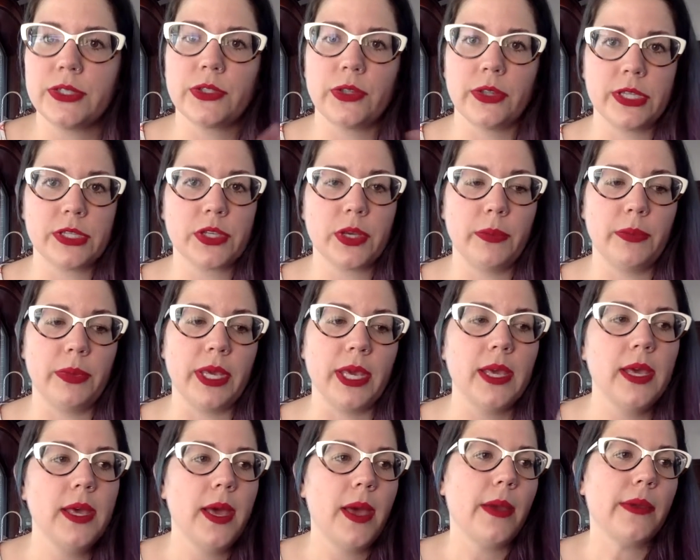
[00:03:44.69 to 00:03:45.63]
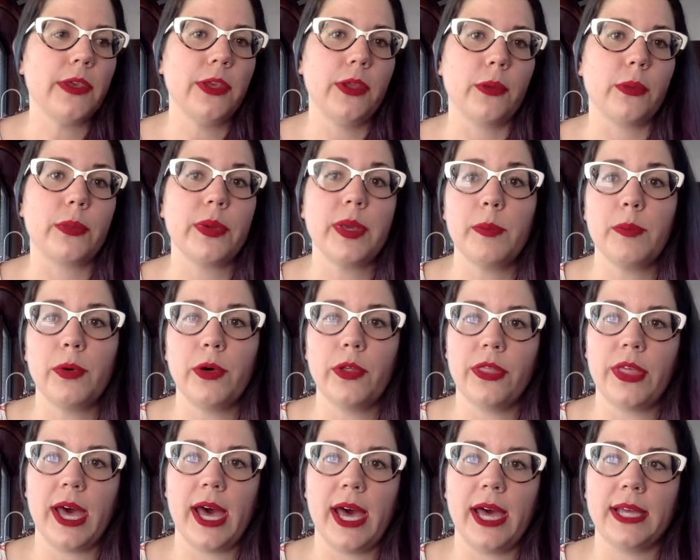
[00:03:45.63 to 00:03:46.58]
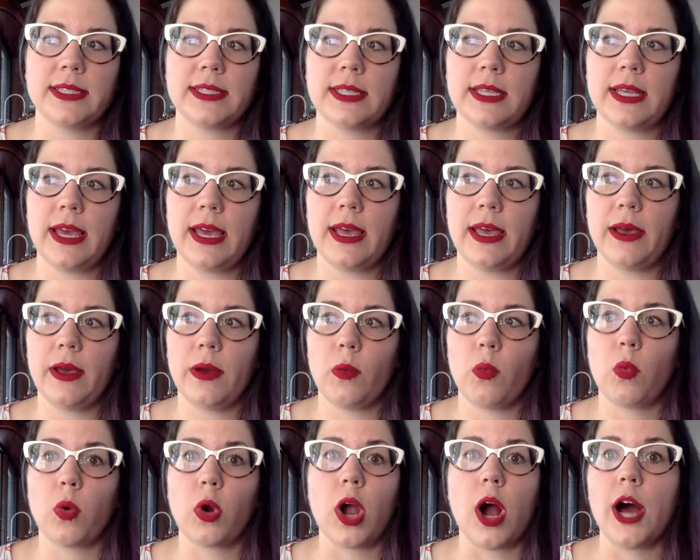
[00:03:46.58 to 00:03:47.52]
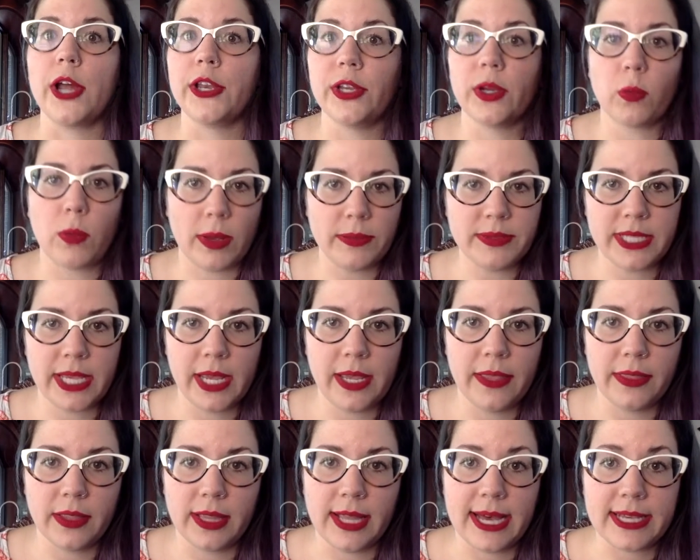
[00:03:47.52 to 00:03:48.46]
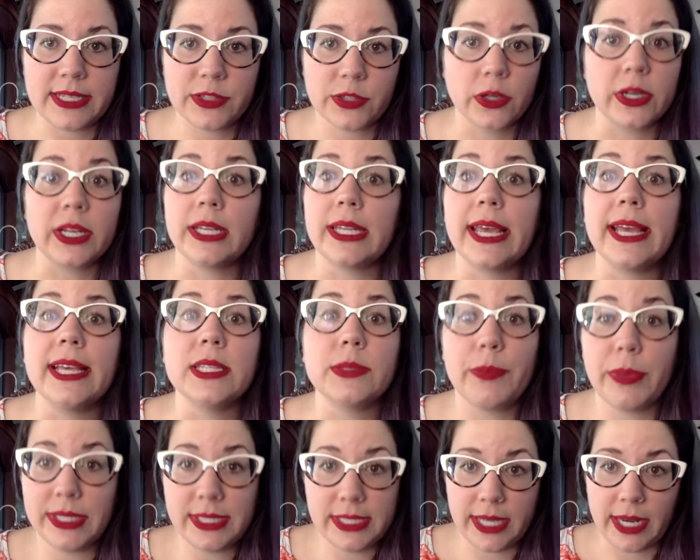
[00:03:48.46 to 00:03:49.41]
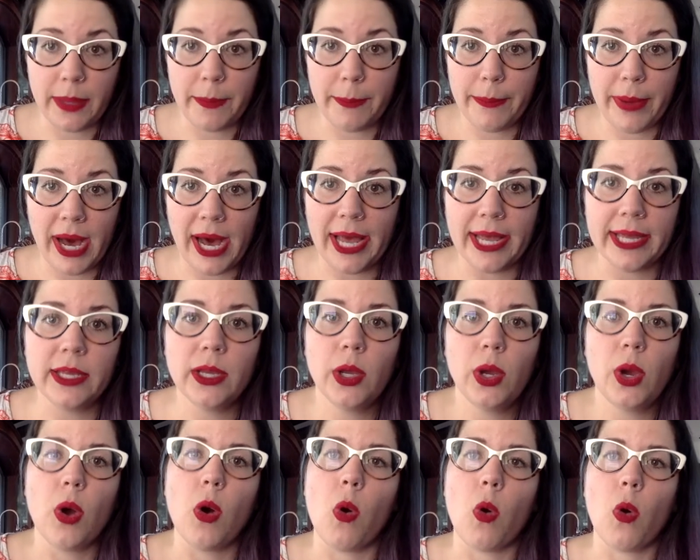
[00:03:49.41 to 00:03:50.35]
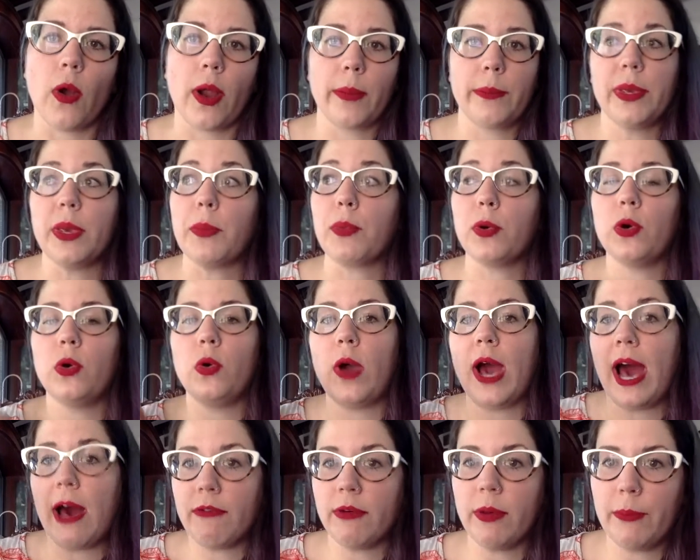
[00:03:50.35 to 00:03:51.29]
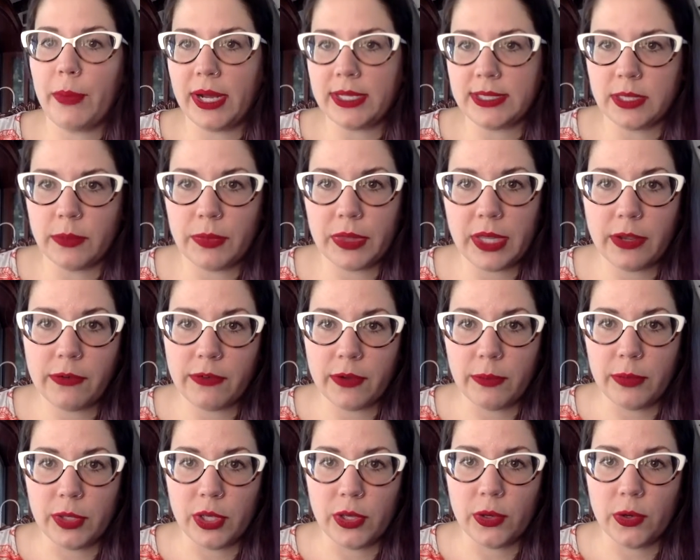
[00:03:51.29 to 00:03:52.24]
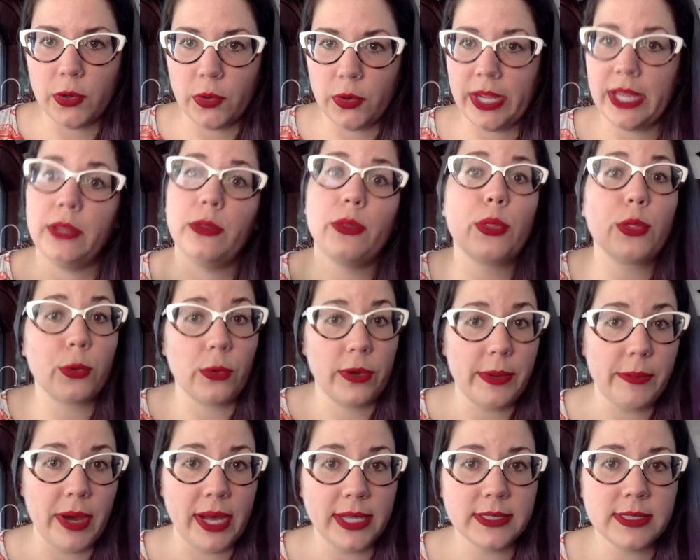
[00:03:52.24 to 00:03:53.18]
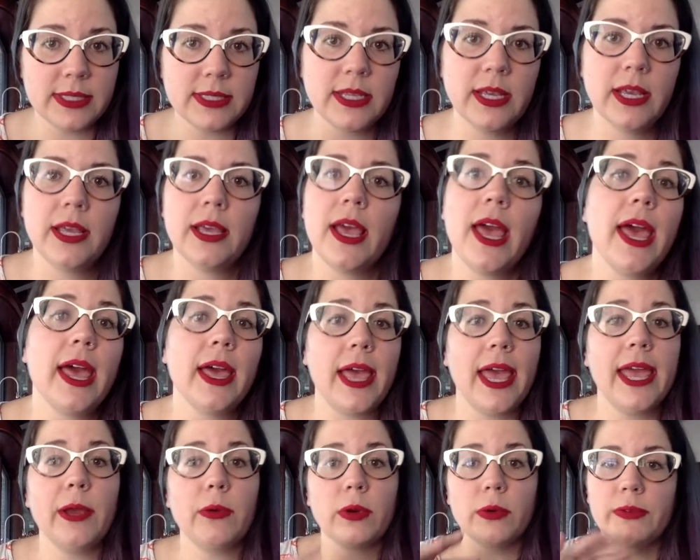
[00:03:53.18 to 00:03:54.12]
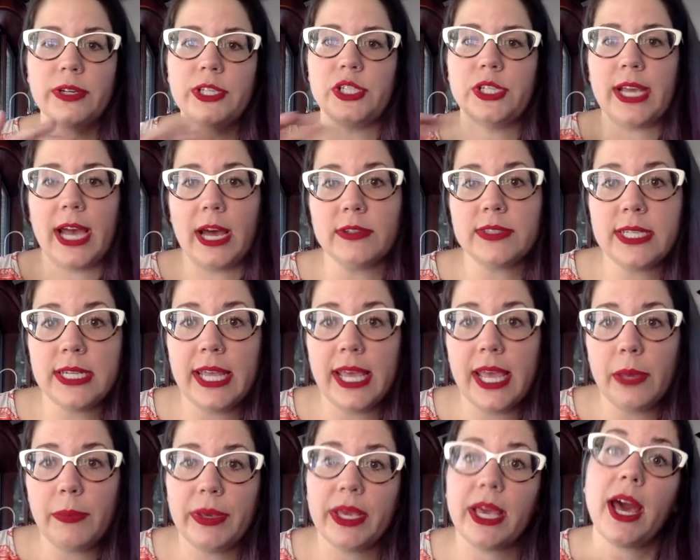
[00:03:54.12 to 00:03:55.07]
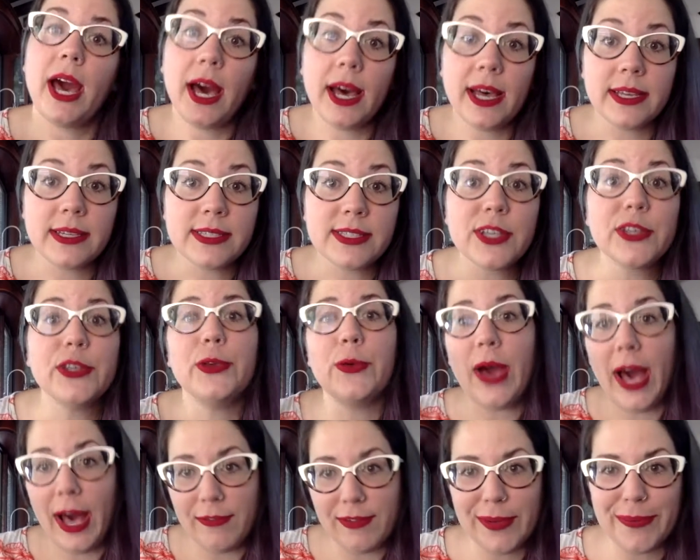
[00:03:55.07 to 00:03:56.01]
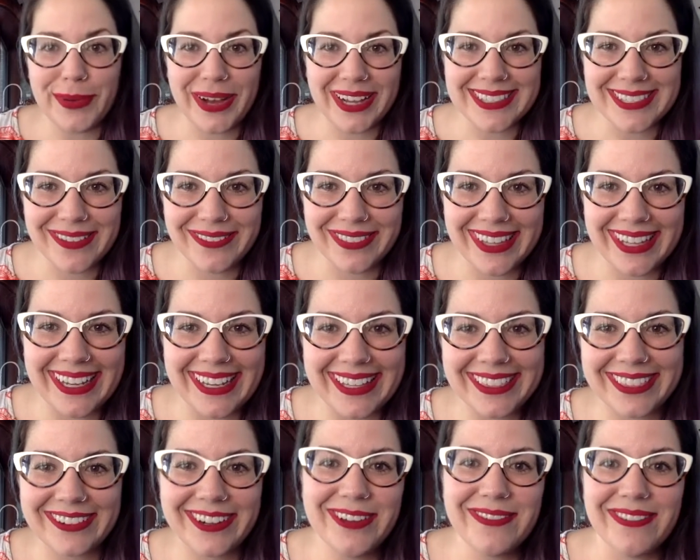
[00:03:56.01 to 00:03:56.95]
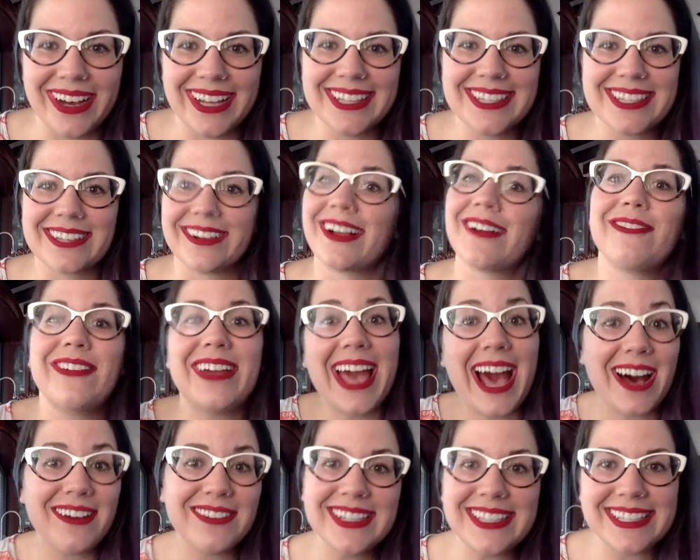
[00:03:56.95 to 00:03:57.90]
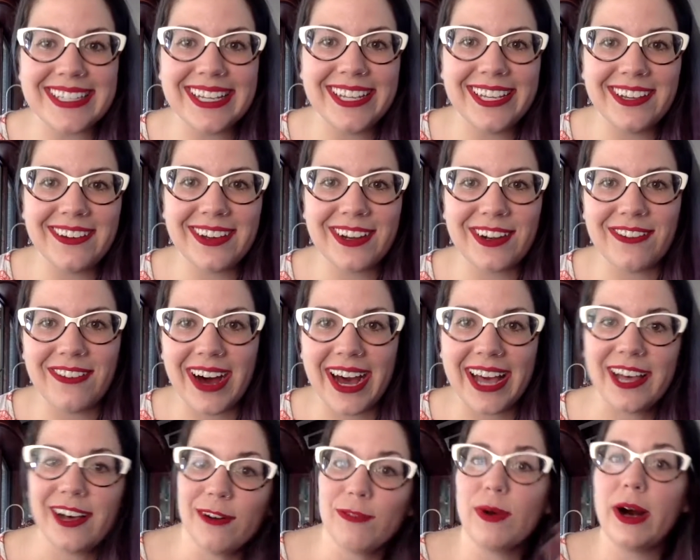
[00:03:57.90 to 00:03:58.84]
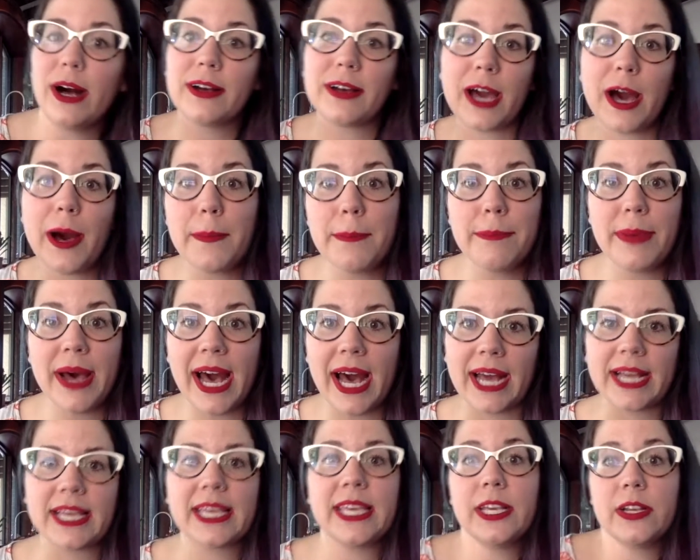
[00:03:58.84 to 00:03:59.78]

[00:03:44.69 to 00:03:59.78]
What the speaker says: So this could be, people that were on your website in the last 30 days but didn't buy, or people who haven't bought something from you in 3 months. Hey, we're reaching out today because you haven't bought something in 3 months, or we haven't seen you in a while. Well, come back.